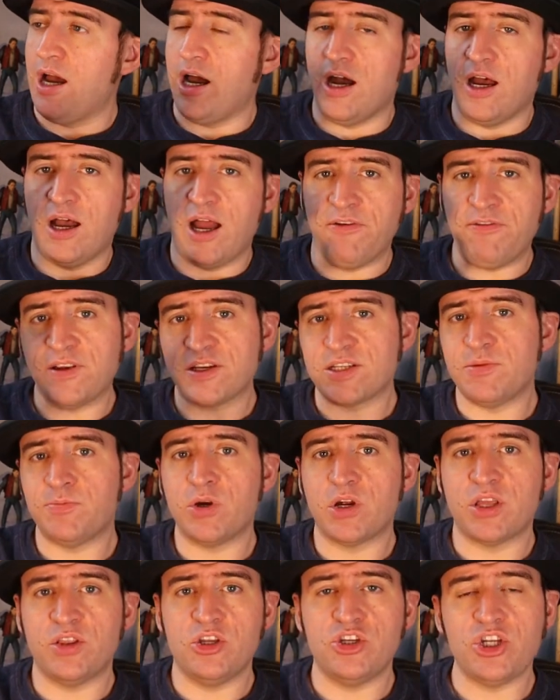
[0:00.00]
I fixed a
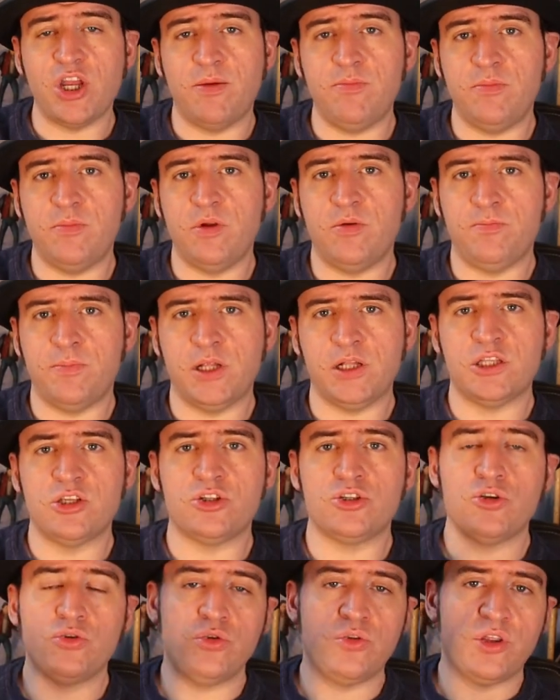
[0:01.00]
bug in the shape builder
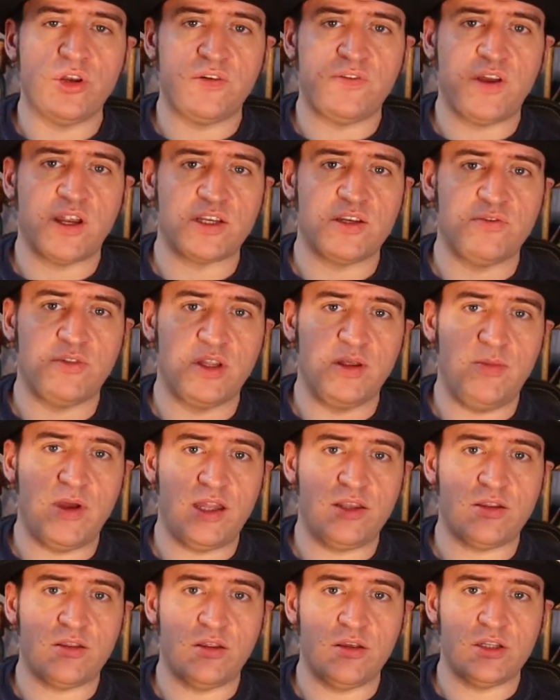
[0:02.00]
tool that effectively
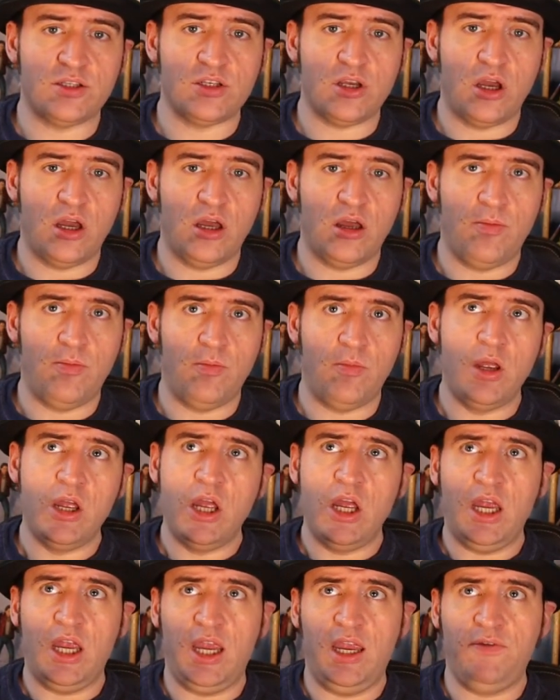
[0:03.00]
meant that
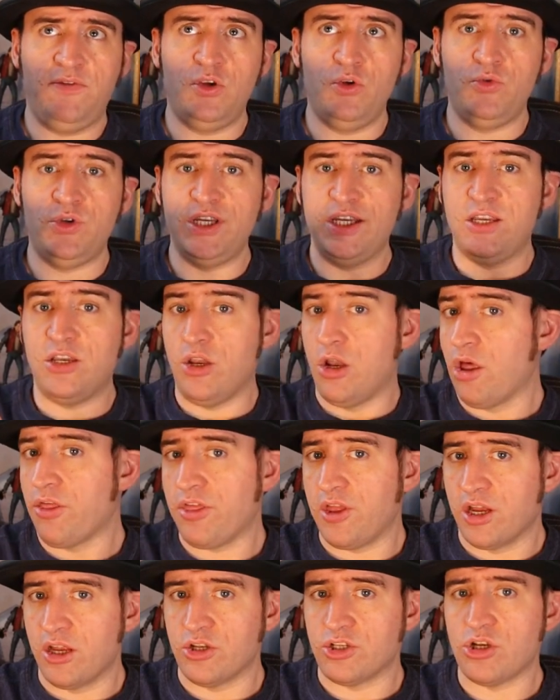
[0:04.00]
if you did
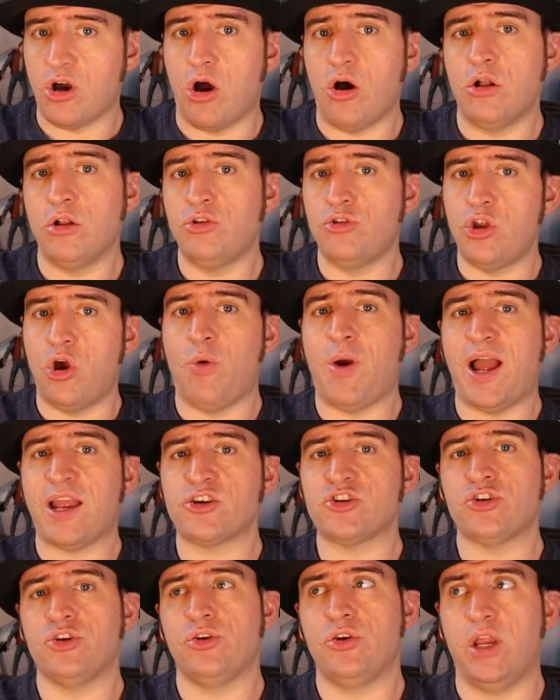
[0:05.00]
nothing at all, no
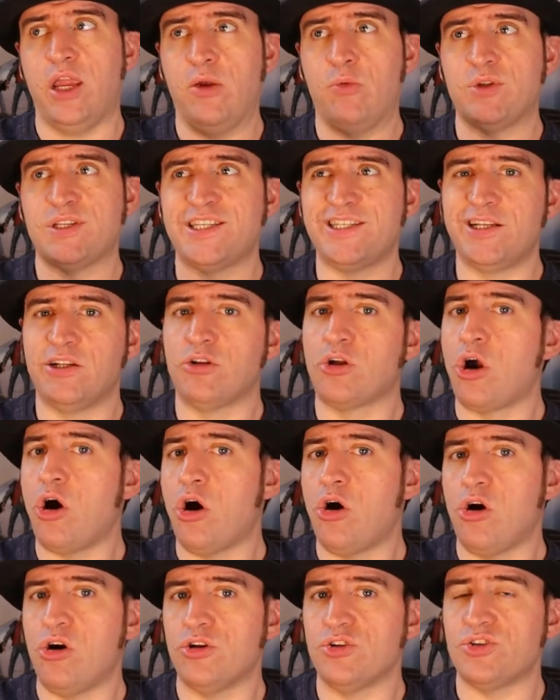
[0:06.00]
action, it would still
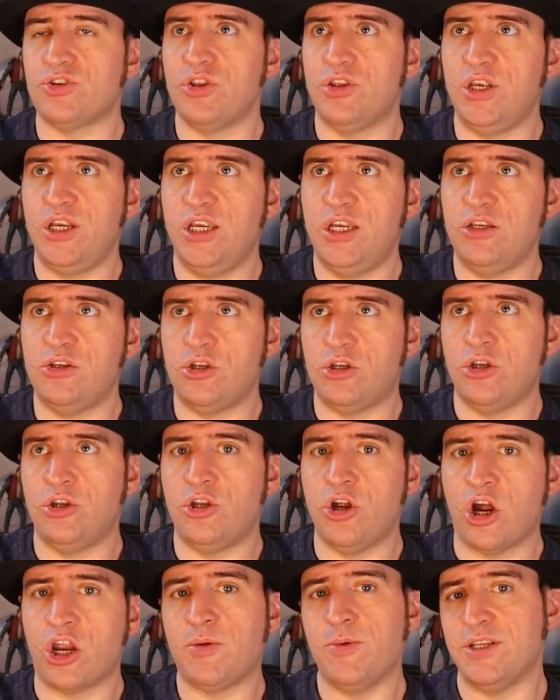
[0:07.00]
cause the
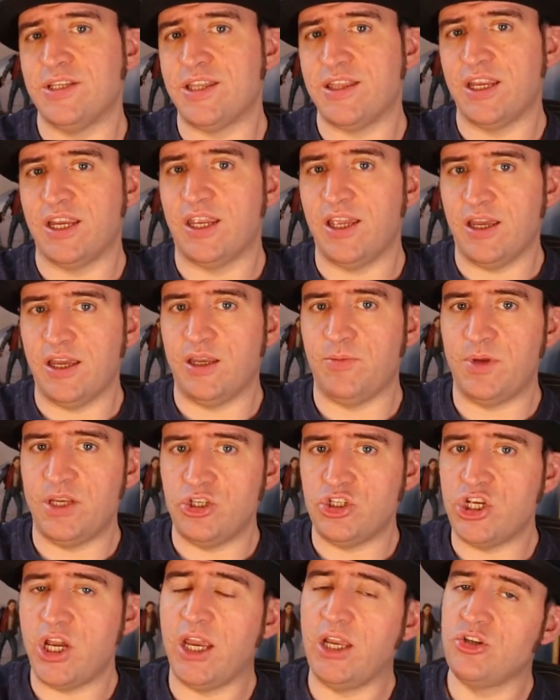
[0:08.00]
document to think it had
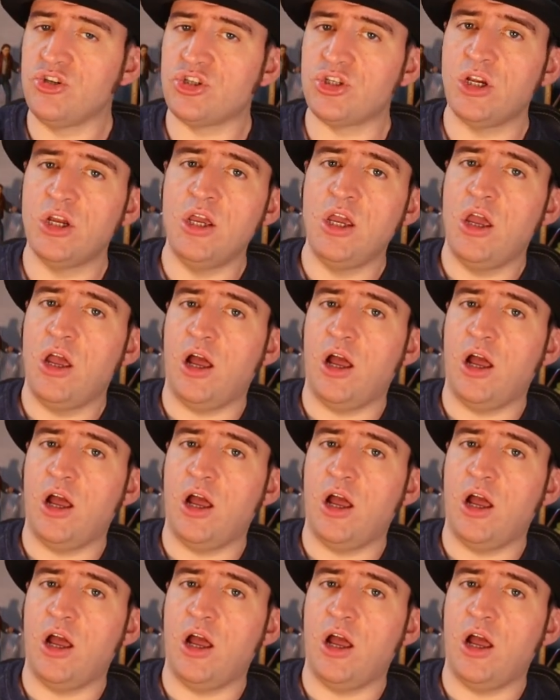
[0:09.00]
been changed,